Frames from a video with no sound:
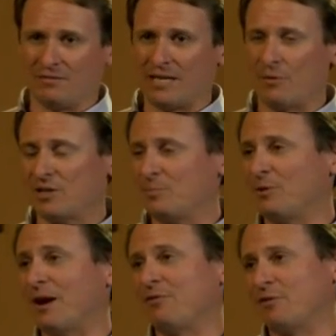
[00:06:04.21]
network's
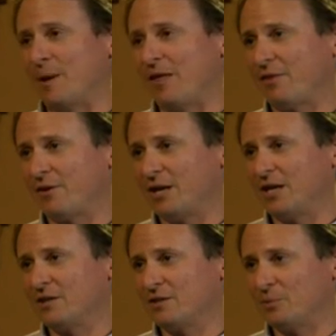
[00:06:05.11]
been around for about 30
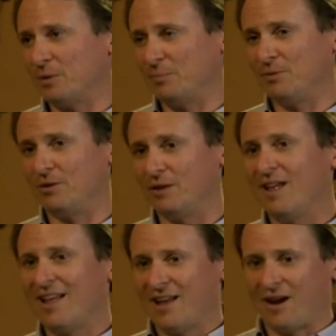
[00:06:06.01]
years, so people
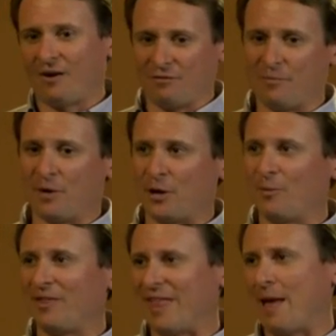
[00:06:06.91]
are familiar
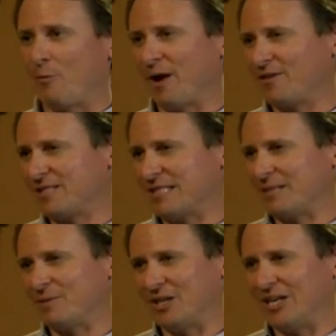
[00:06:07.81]
with that wave because it's
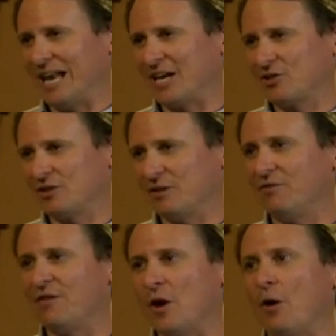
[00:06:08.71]
something you can actually
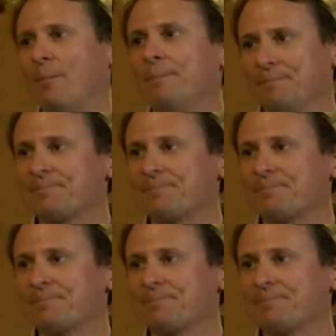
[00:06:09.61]
film.